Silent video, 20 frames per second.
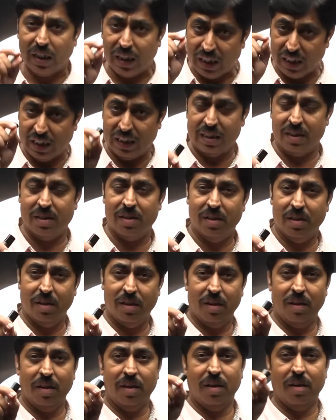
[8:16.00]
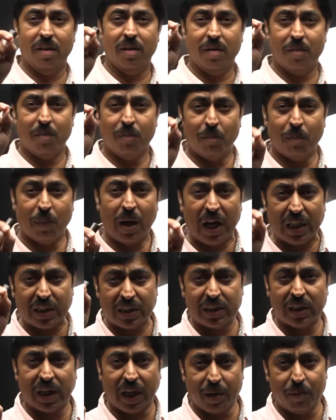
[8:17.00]
is
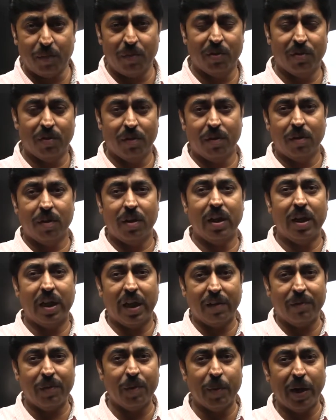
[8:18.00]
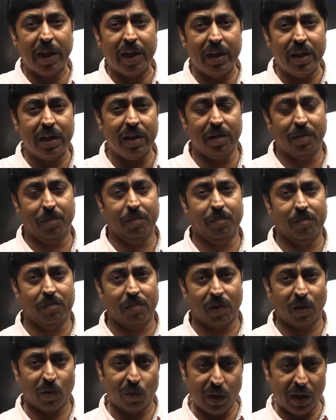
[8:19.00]
mass times dv by dt
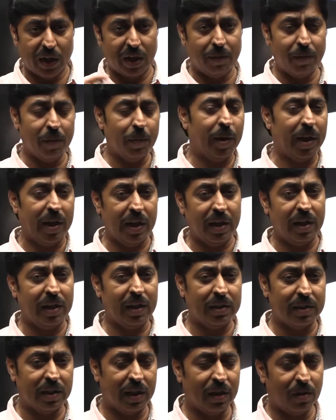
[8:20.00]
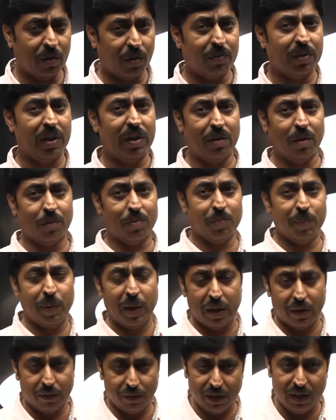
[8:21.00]
where dv by dt is rate of change of
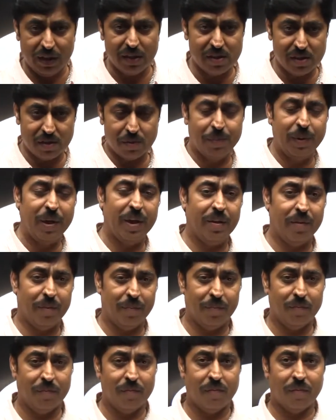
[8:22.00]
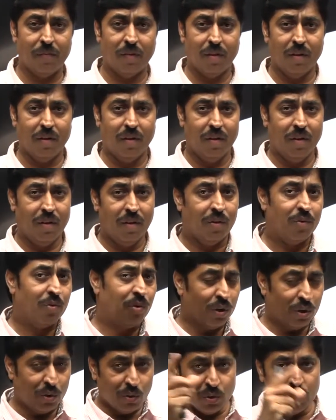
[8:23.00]
speed, v is speed.
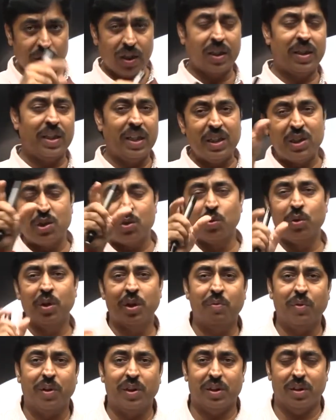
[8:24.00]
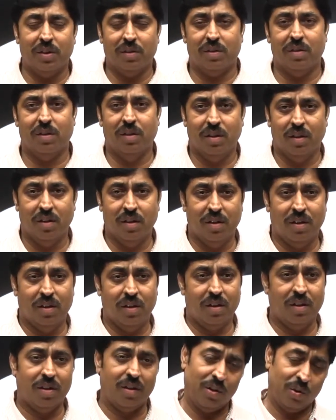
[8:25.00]
So, using these two equations,
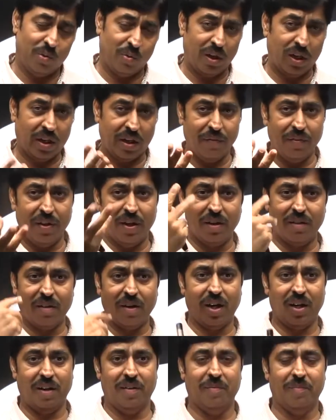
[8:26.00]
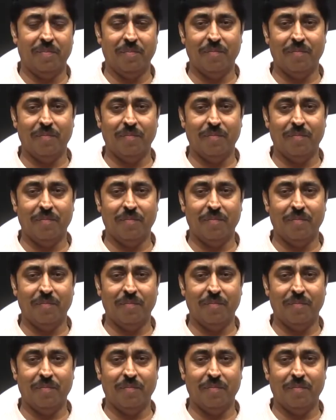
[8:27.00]
you can give it a try.